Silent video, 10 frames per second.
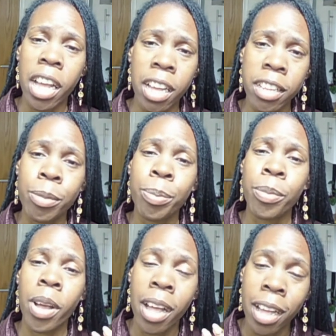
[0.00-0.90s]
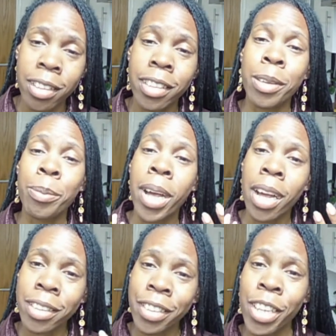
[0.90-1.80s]
has
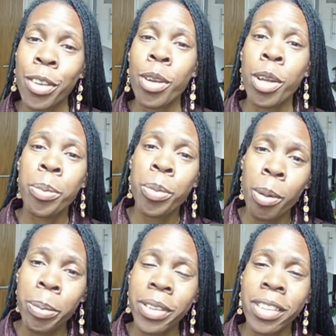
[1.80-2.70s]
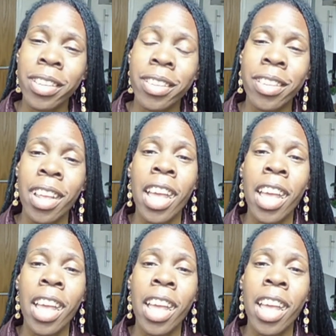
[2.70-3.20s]
antibacterial properties.